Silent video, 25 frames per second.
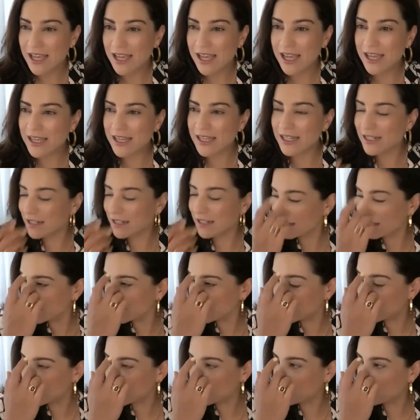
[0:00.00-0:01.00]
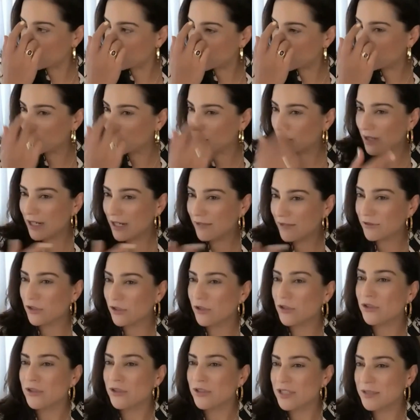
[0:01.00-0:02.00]
And, you know, what have you kind of
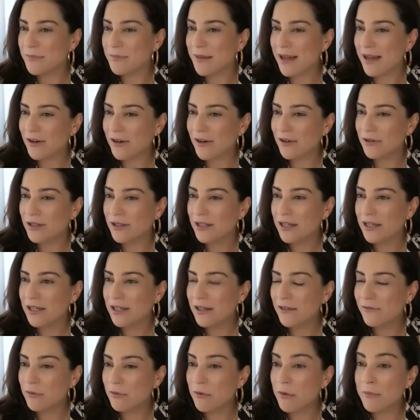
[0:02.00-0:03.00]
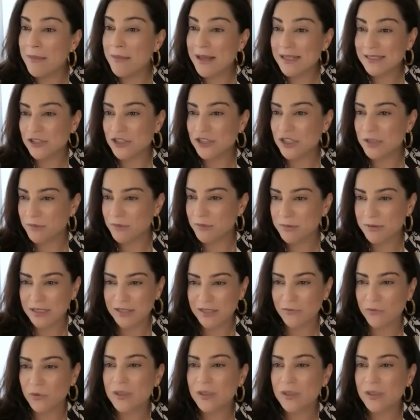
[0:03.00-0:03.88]
learned about from a messaging perspective?